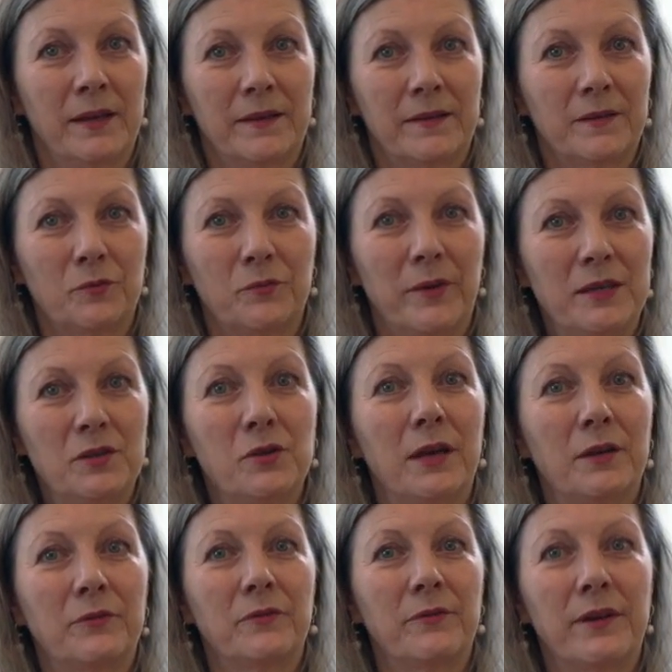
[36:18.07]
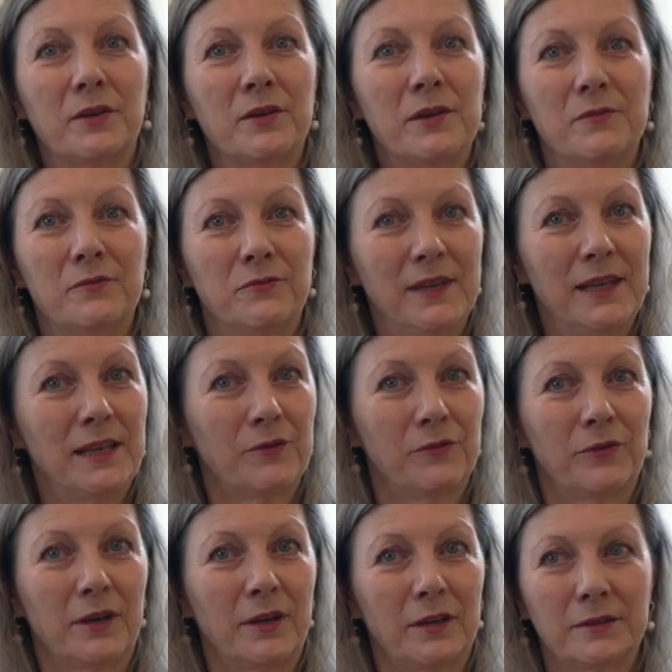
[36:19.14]
So when you have a very weak
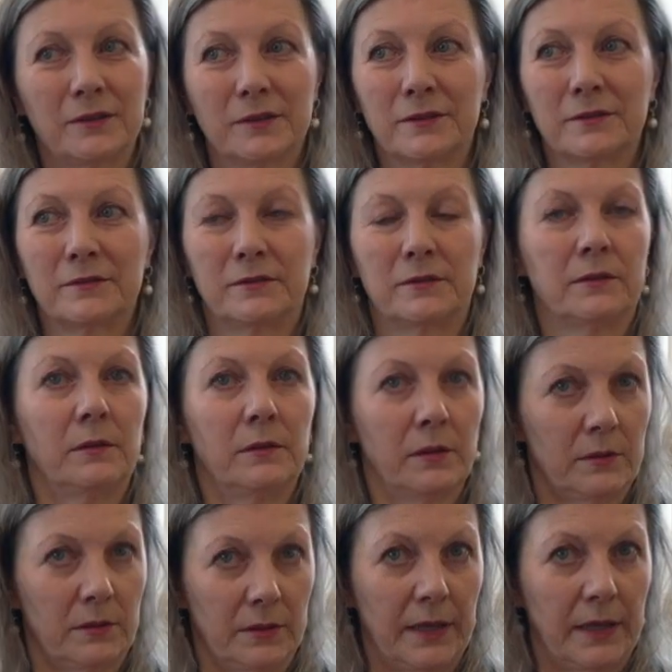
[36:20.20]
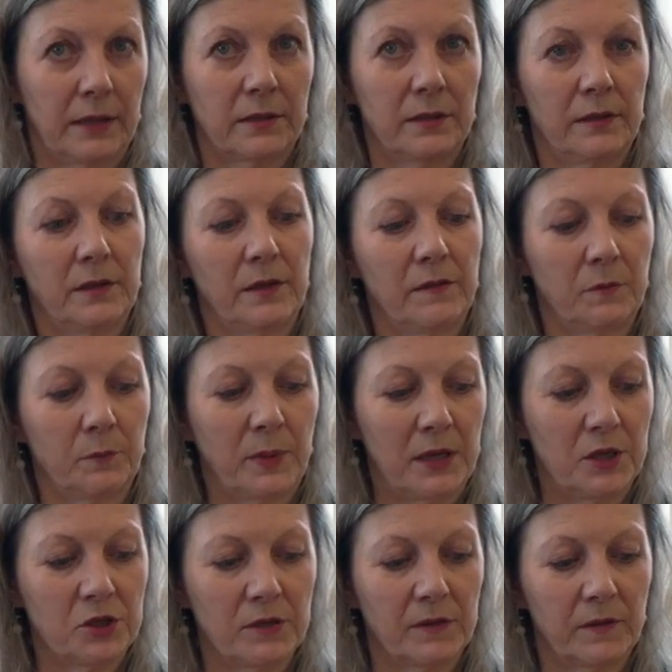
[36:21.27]
father, like this
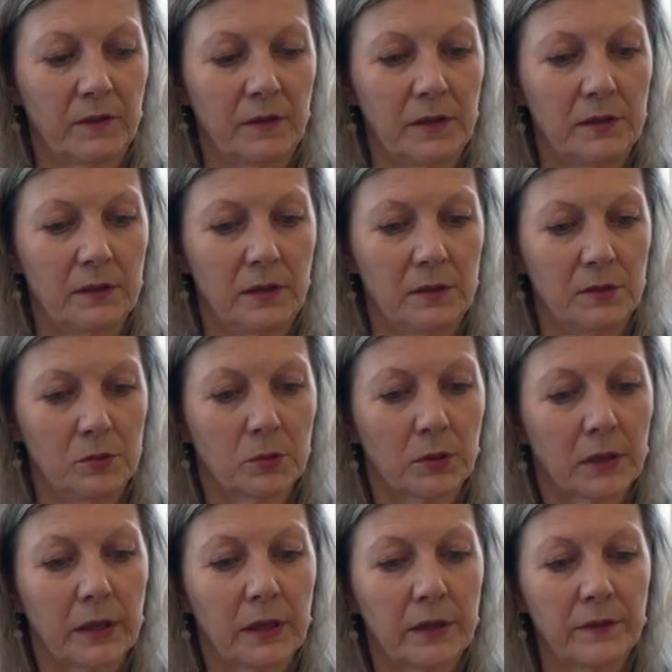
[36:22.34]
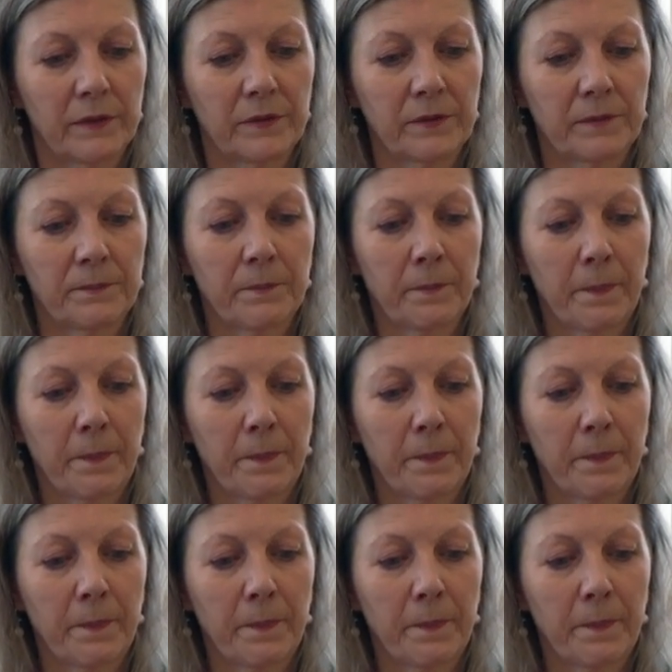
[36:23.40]
patient in, in your case,